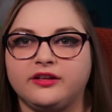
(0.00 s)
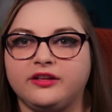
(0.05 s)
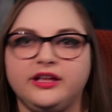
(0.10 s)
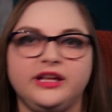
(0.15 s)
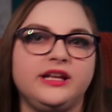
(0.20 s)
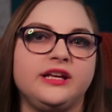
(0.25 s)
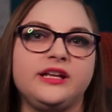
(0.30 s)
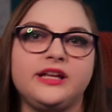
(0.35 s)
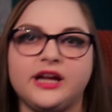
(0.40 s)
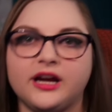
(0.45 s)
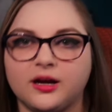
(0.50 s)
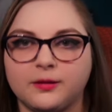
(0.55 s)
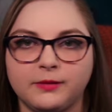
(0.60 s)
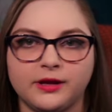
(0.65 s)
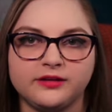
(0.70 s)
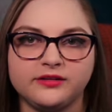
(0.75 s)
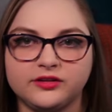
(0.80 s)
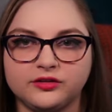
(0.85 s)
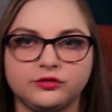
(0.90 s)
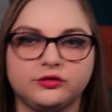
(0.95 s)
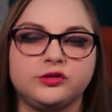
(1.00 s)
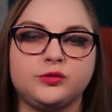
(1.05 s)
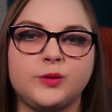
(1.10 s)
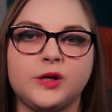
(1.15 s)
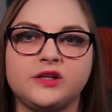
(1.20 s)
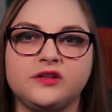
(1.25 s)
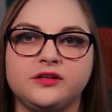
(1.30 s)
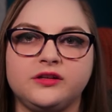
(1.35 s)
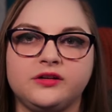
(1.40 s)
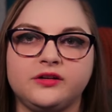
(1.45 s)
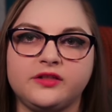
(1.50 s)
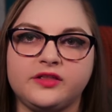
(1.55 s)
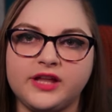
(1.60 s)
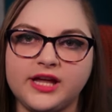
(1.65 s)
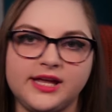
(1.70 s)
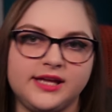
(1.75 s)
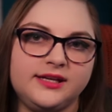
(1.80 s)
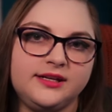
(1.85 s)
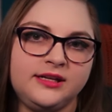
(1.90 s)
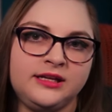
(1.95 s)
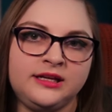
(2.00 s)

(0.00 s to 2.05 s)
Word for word: He didn't care about disrespecting her then,